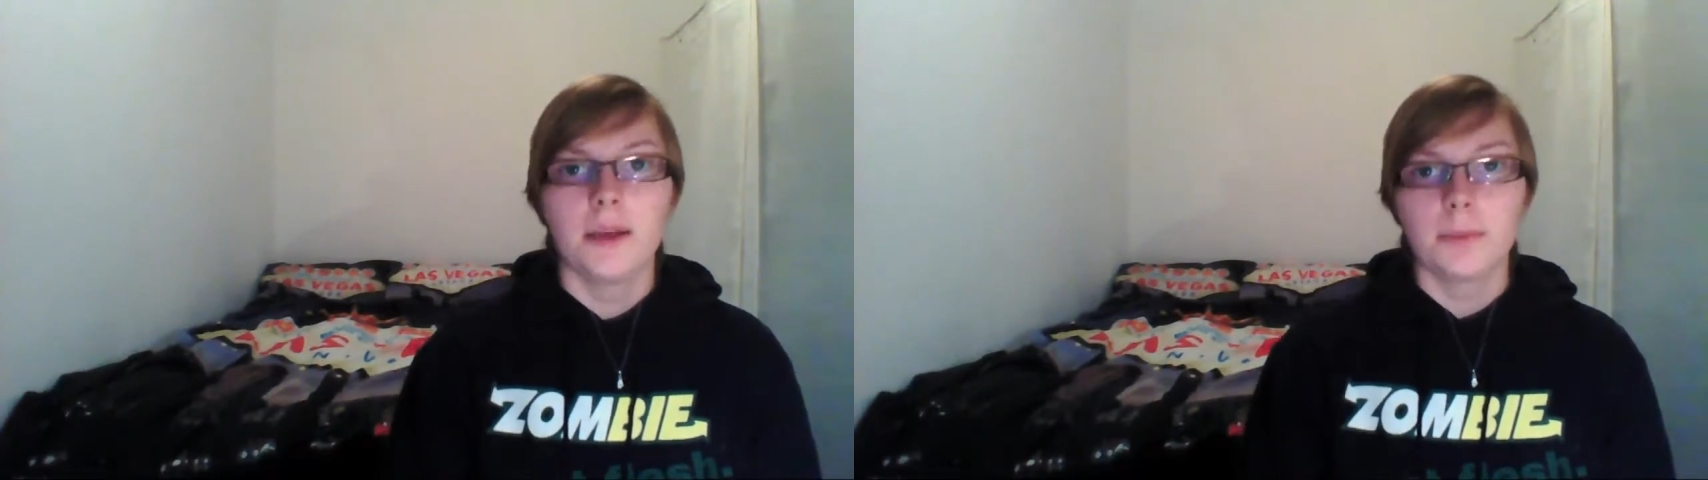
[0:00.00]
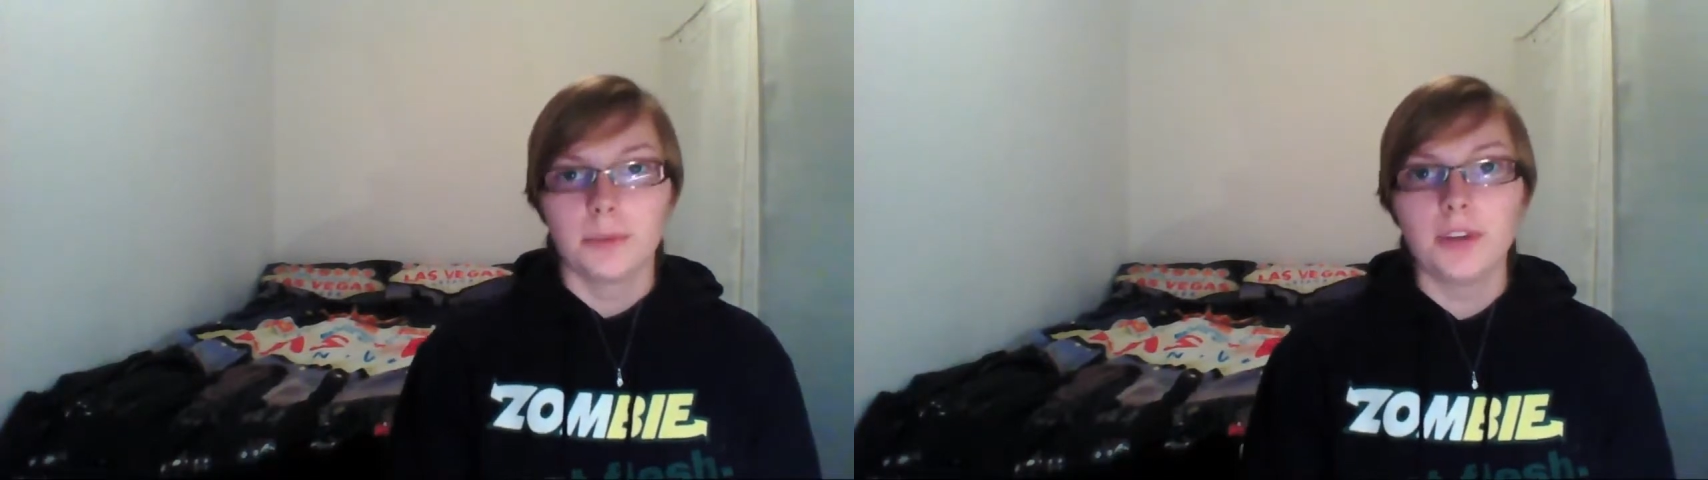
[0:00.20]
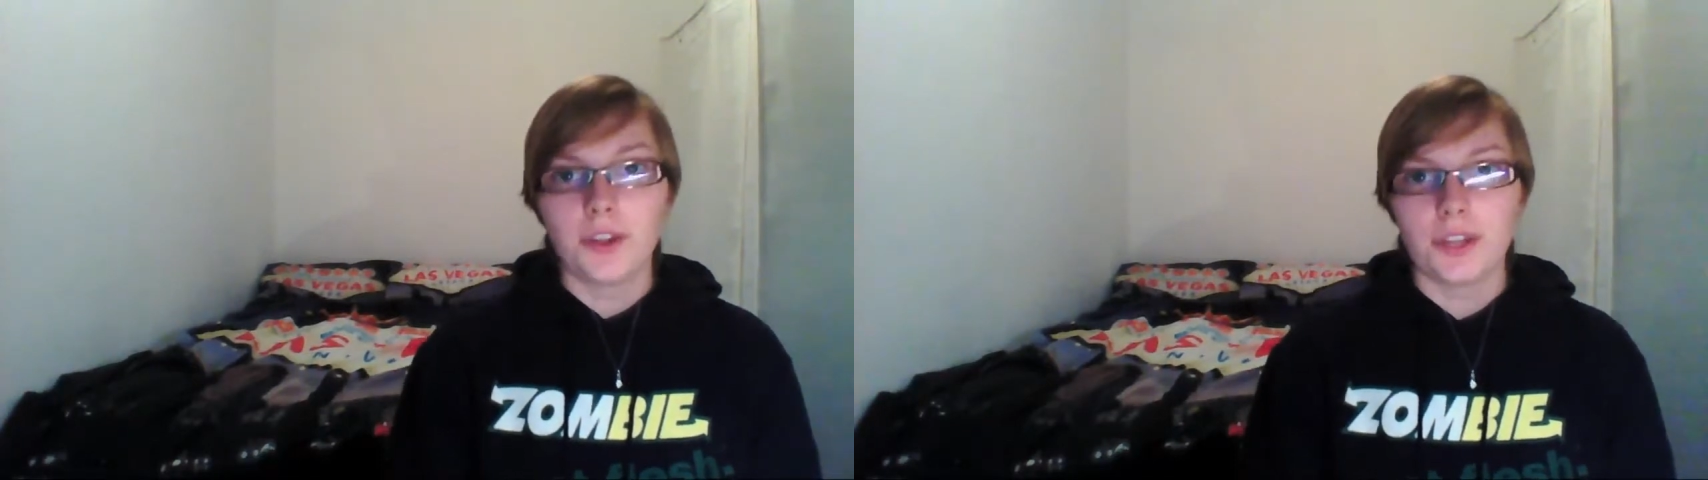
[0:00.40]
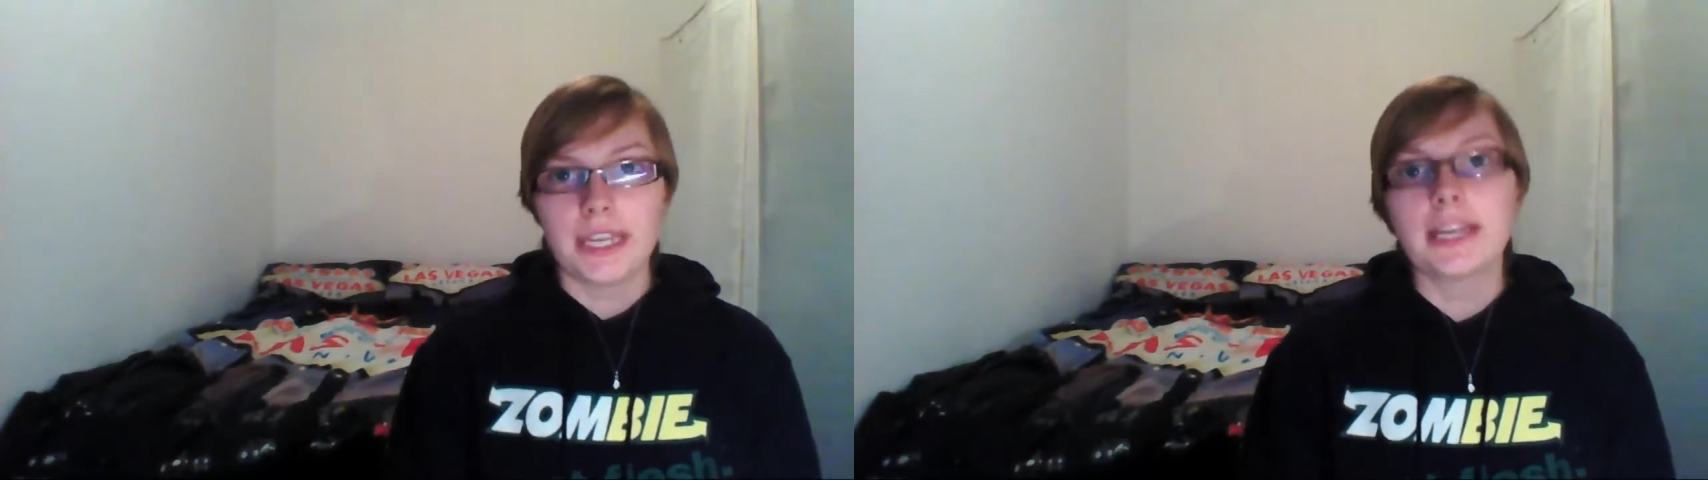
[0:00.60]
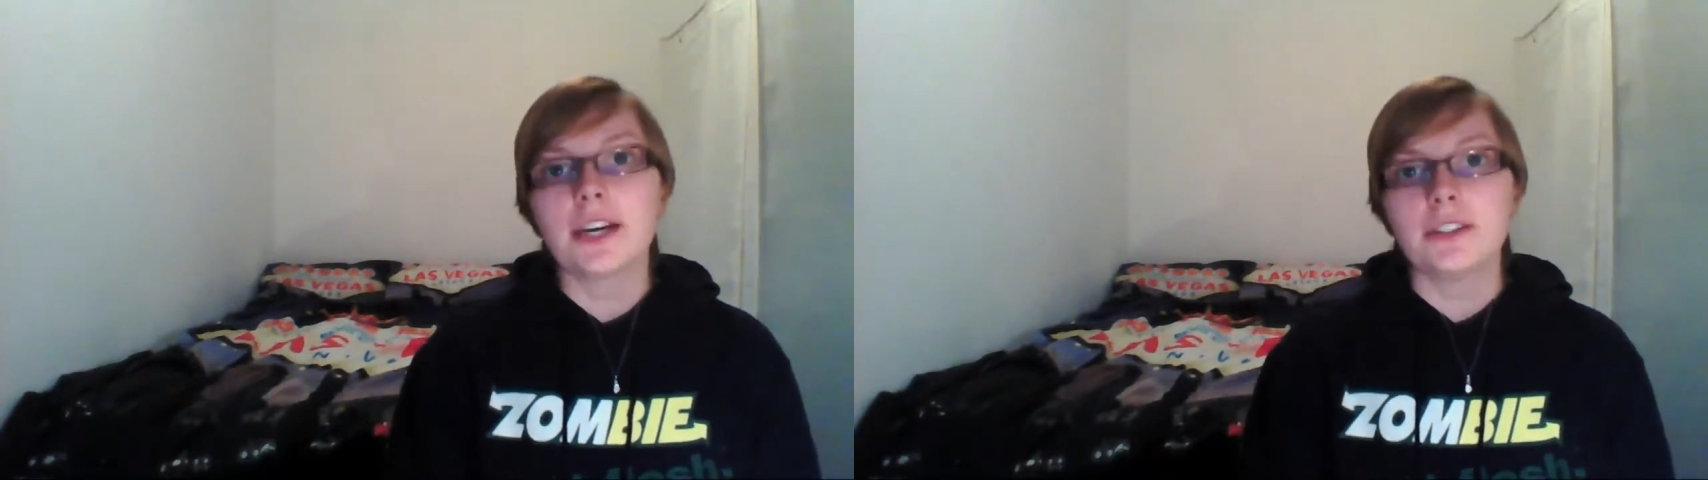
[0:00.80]
but rather
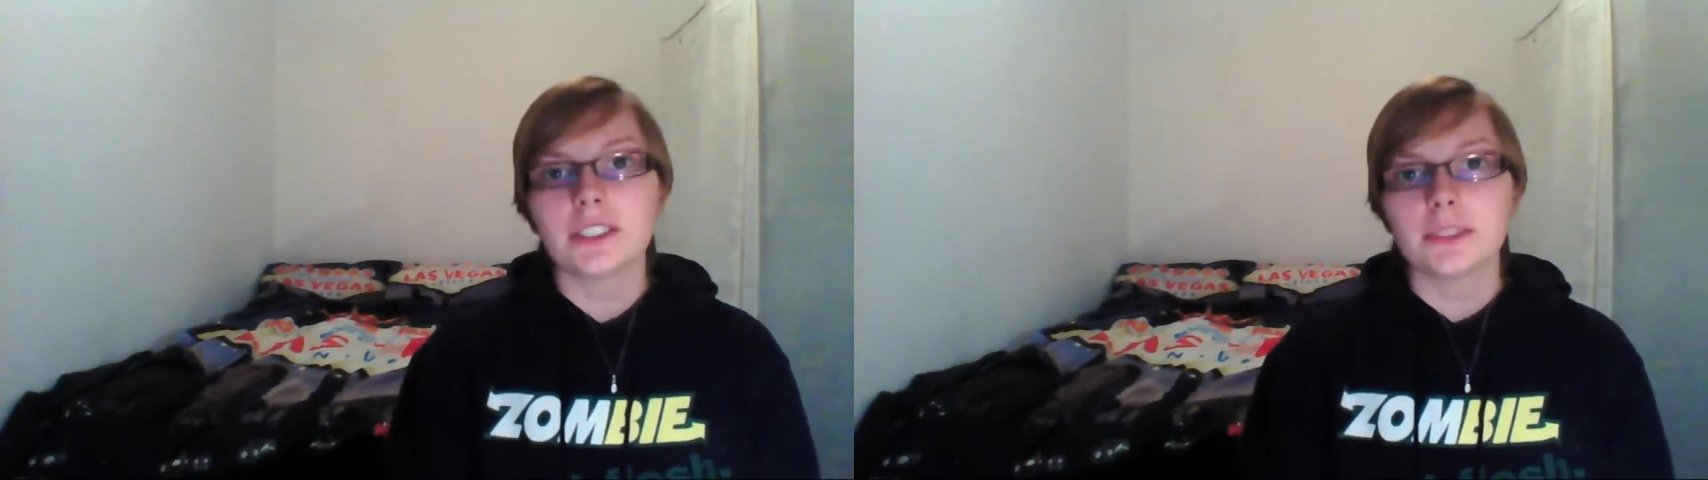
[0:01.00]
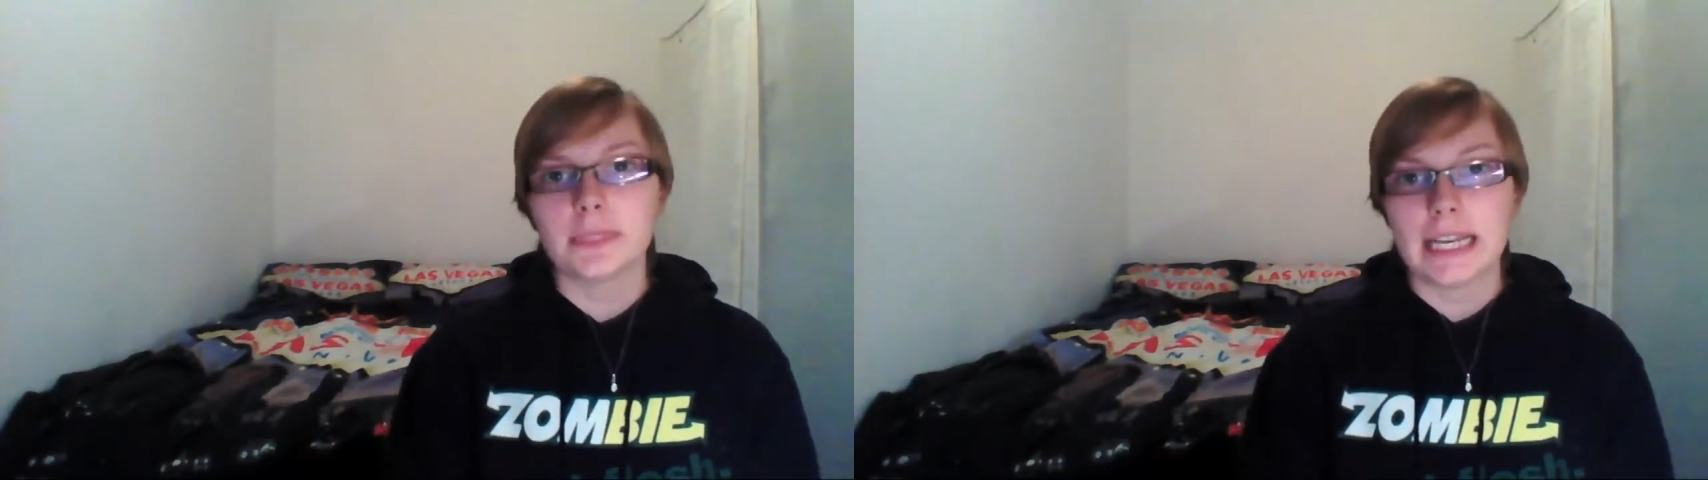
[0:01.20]
he calls them an